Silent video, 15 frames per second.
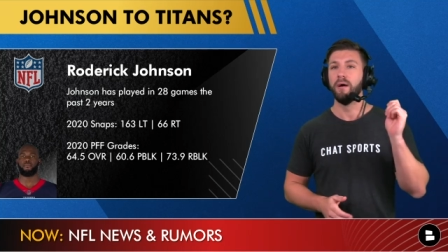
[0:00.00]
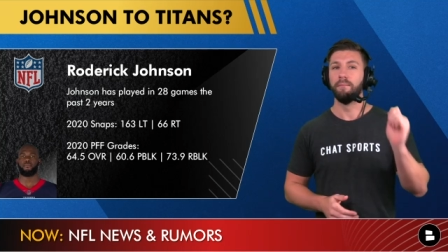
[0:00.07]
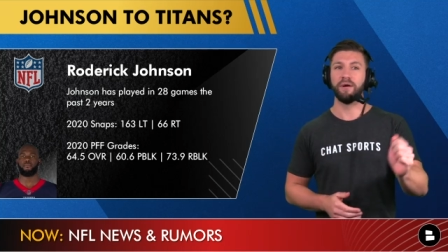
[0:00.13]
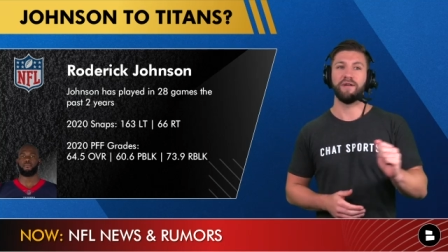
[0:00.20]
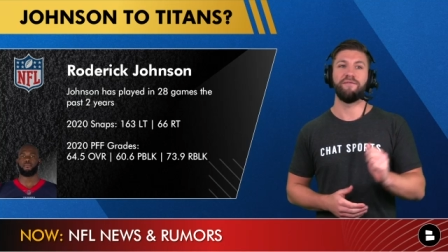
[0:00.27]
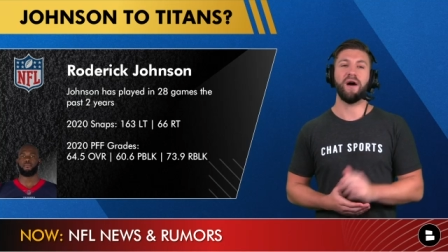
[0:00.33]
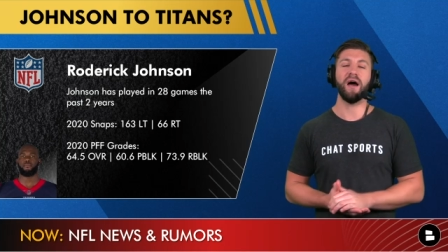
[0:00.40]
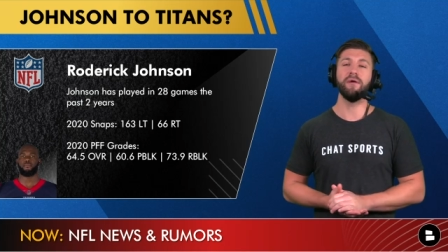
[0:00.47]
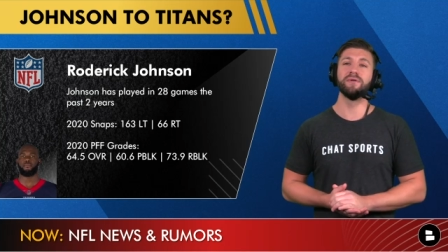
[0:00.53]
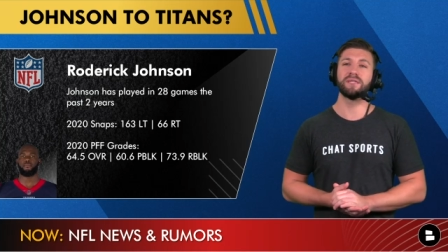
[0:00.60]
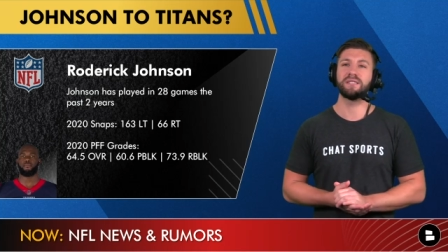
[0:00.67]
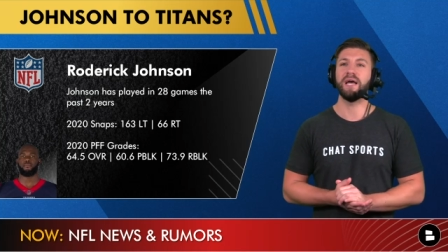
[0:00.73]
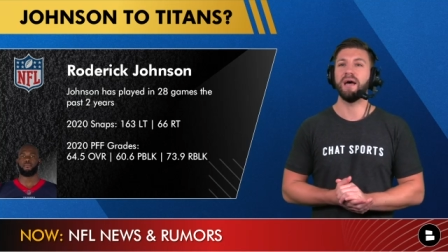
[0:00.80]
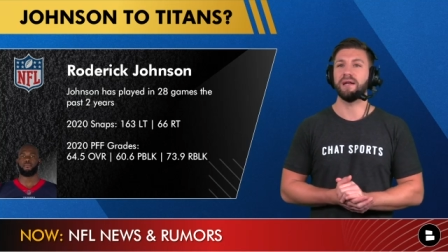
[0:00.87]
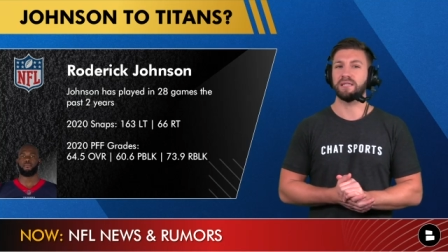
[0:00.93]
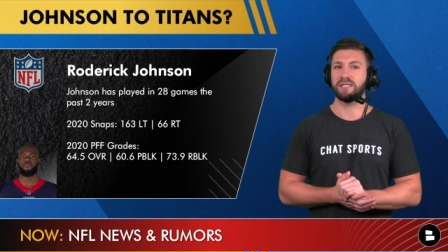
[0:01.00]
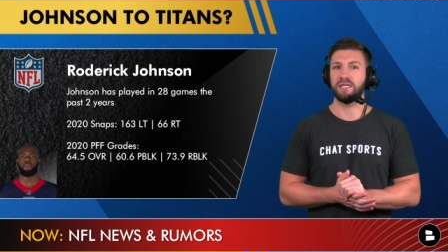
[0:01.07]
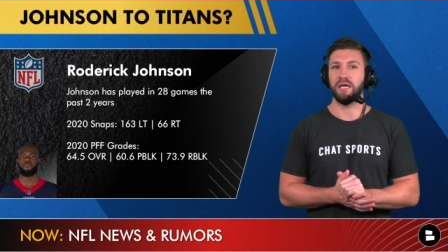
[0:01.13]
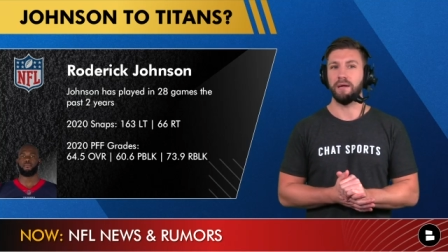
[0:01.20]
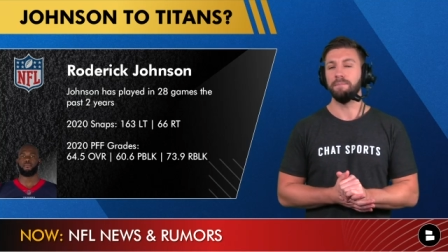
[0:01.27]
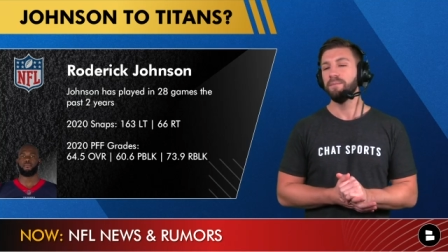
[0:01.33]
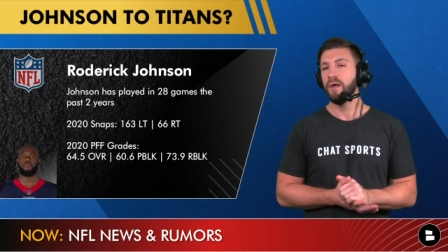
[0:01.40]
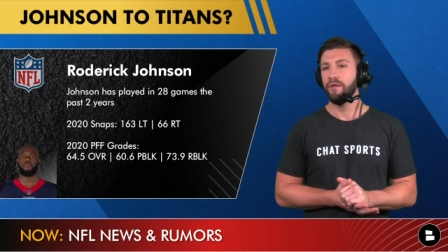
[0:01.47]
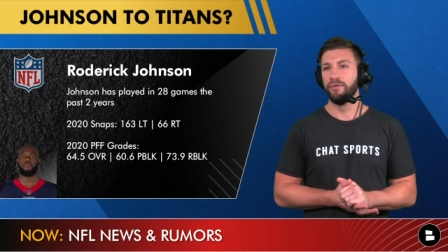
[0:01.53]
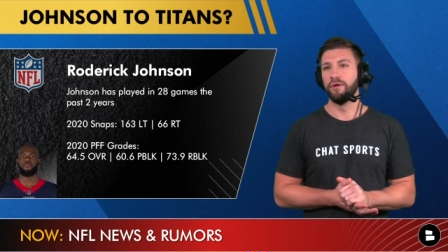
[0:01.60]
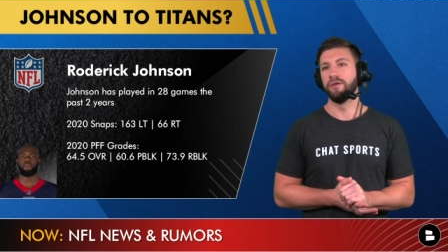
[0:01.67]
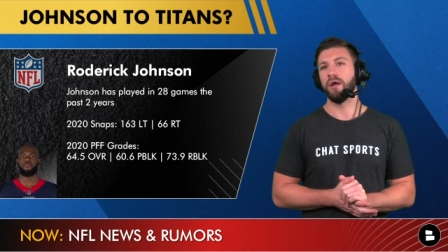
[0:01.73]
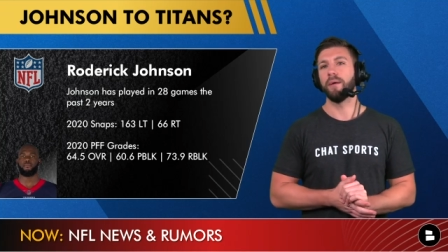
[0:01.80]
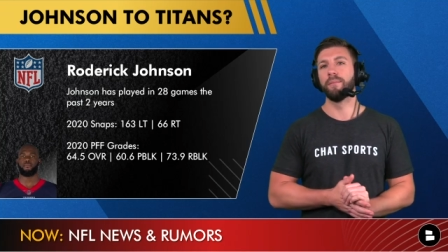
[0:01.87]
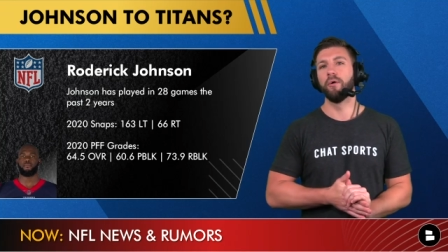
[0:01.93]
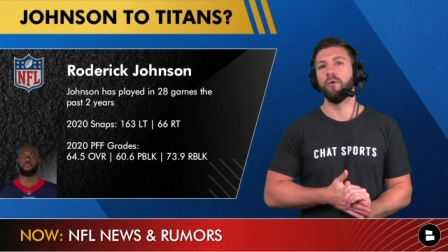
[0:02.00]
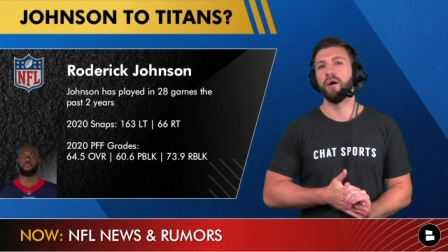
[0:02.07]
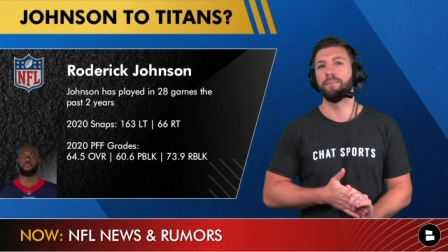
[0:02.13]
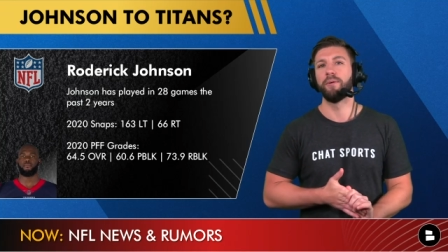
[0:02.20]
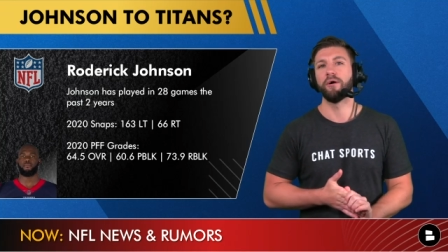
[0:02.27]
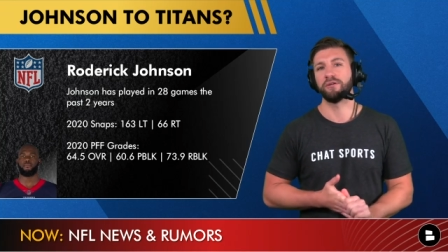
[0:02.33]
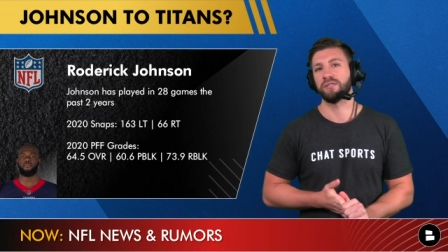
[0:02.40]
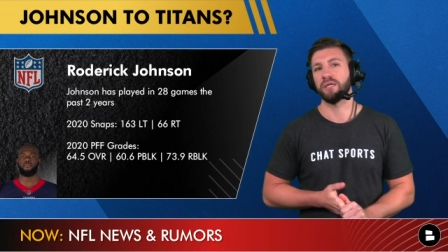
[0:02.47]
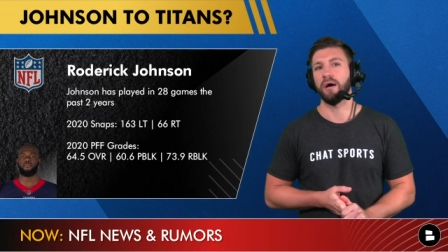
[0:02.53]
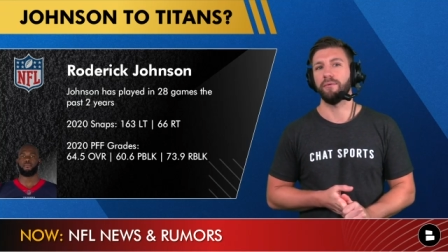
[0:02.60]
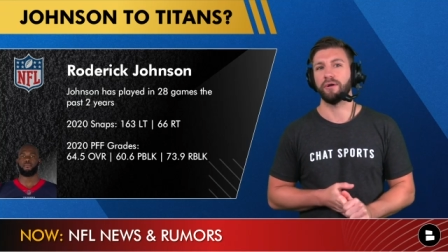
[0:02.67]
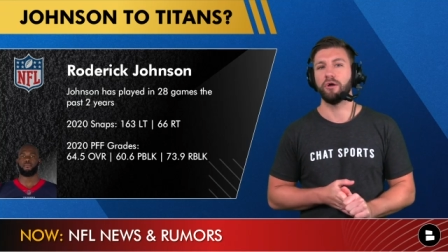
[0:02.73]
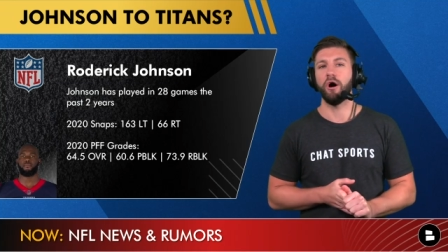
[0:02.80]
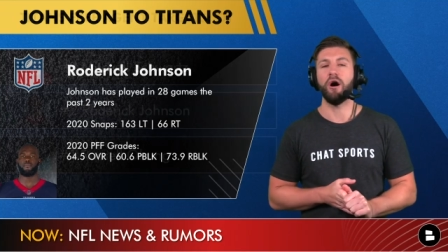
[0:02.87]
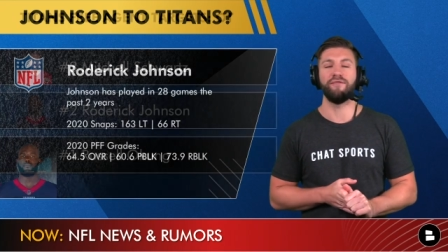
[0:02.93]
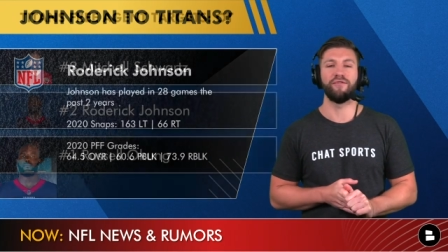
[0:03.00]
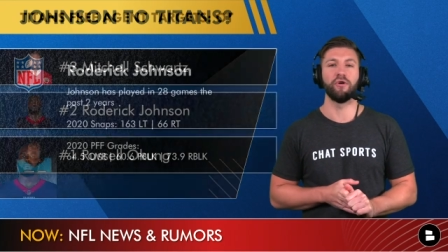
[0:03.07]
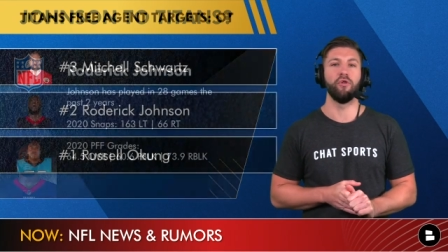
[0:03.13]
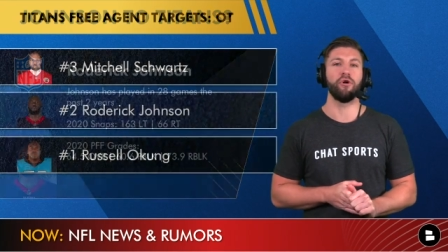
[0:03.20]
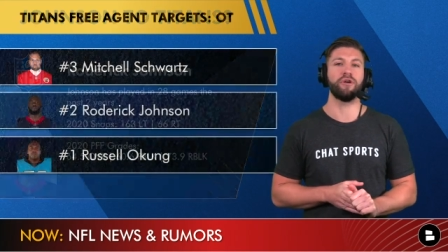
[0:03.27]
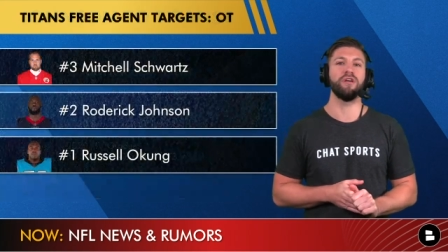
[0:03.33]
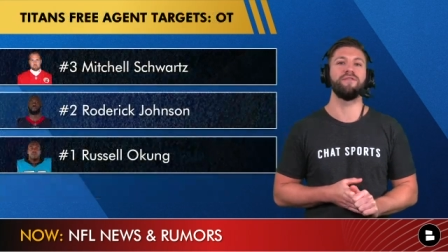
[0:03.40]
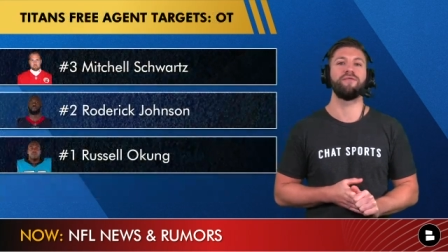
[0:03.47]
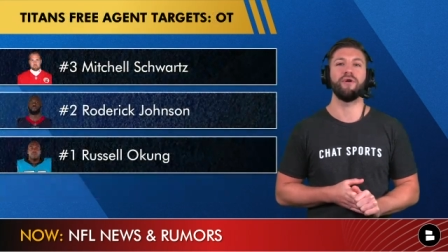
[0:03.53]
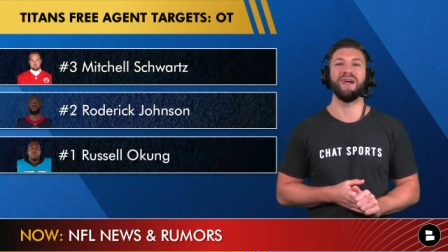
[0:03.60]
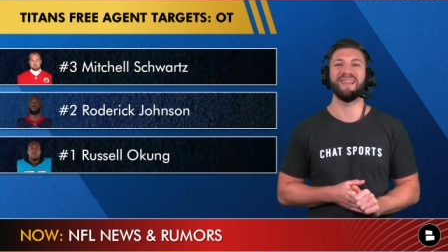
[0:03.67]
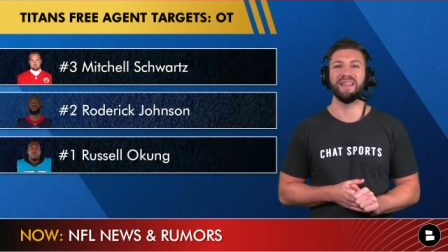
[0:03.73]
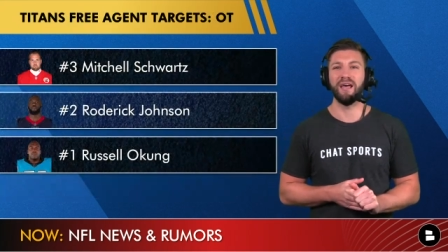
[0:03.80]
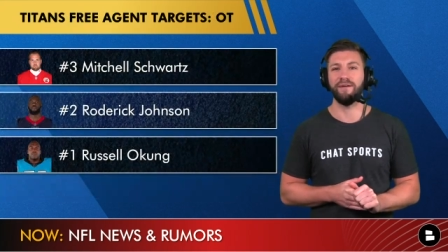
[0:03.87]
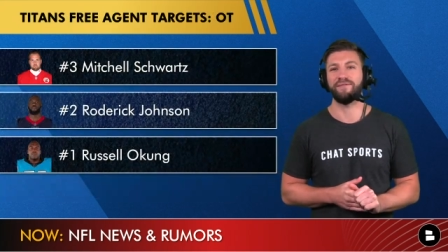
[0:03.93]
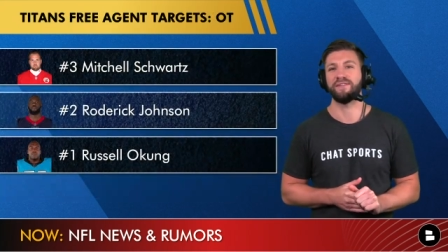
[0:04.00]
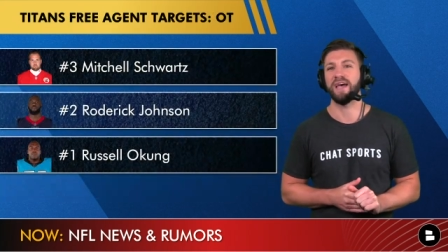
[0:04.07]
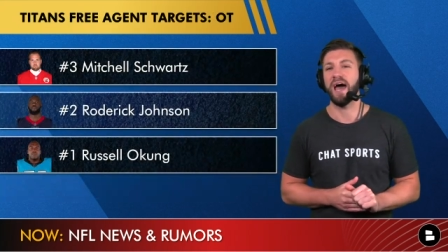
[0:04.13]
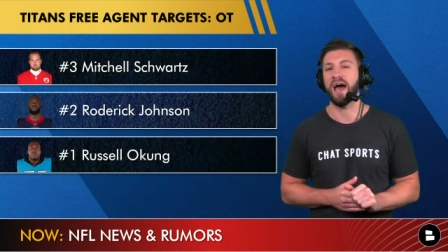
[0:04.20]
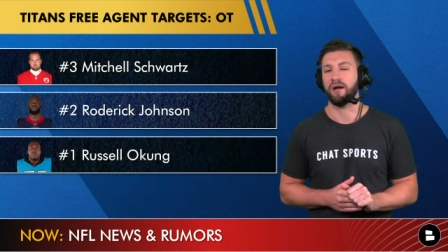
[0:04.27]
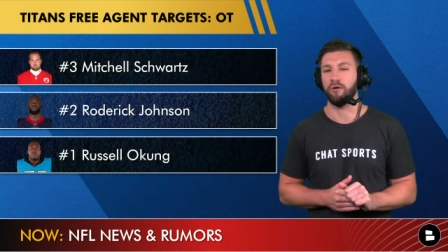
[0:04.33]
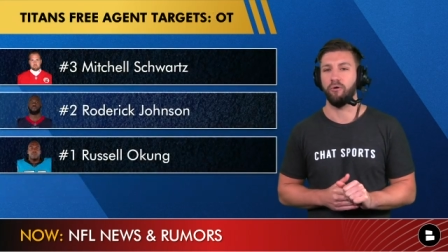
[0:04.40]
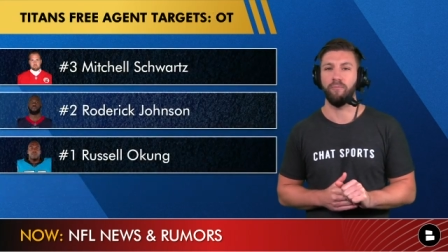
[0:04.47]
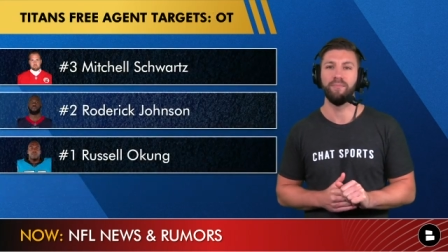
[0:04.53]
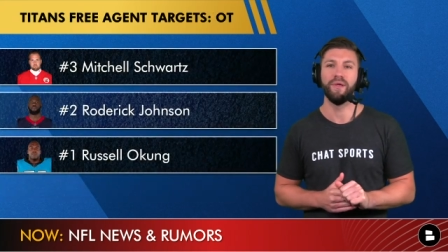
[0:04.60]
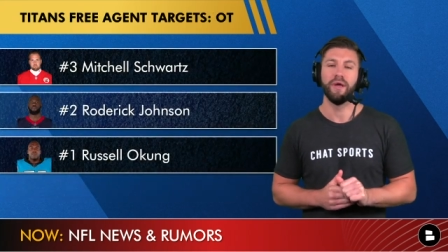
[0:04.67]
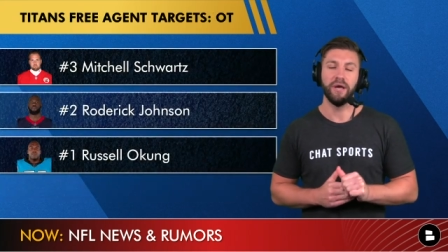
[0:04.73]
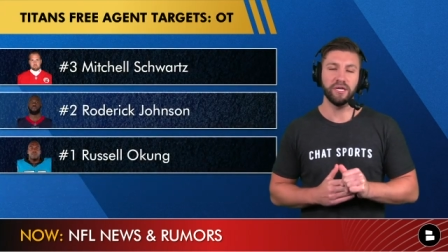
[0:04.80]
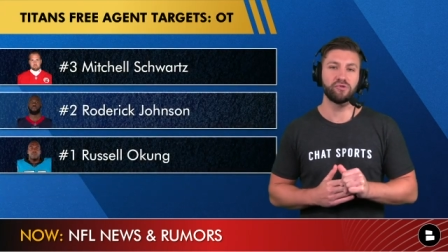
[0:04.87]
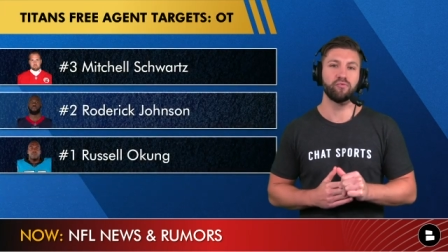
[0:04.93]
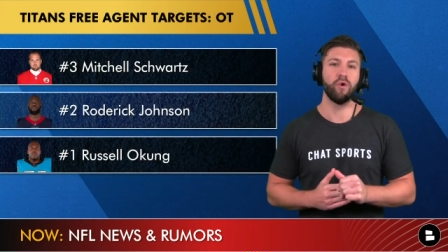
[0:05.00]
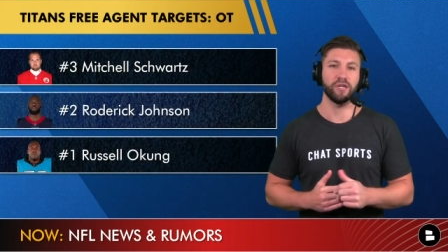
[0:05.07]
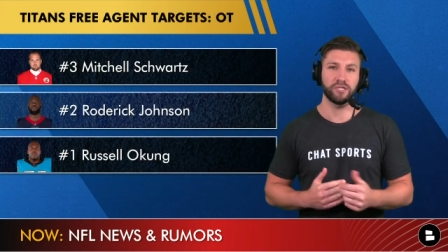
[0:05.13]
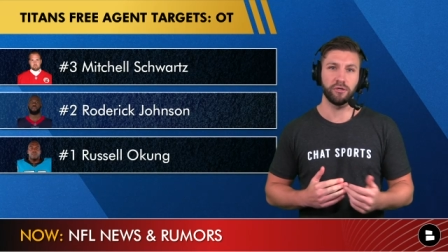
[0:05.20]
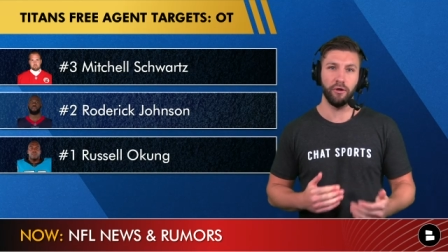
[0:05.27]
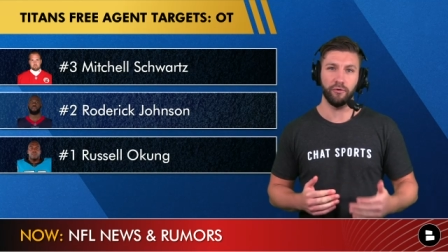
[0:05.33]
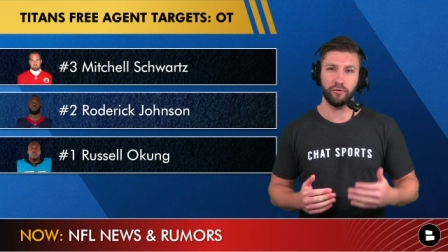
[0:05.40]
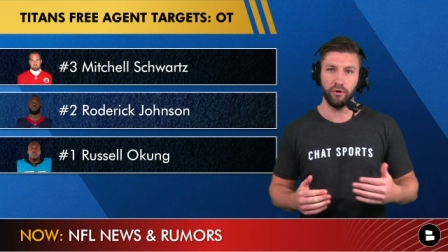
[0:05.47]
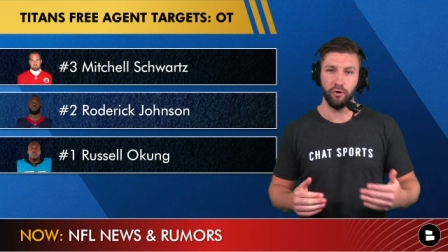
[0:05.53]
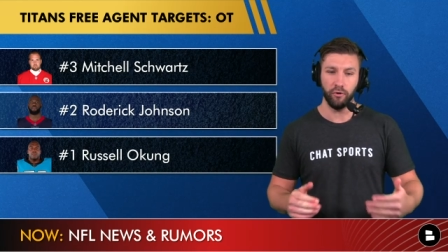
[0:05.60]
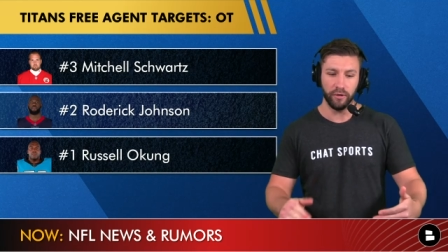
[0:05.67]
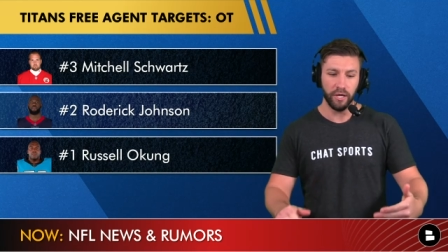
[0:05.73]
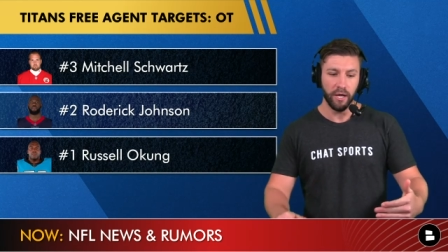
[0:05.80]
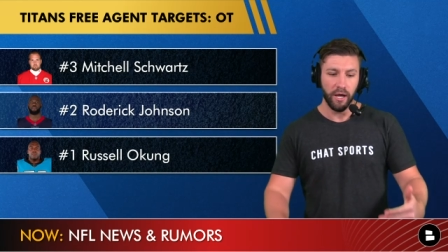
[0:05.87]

But if I was Tennessee, the number one person I would call if you're looking for a left tackle is Russell Okung.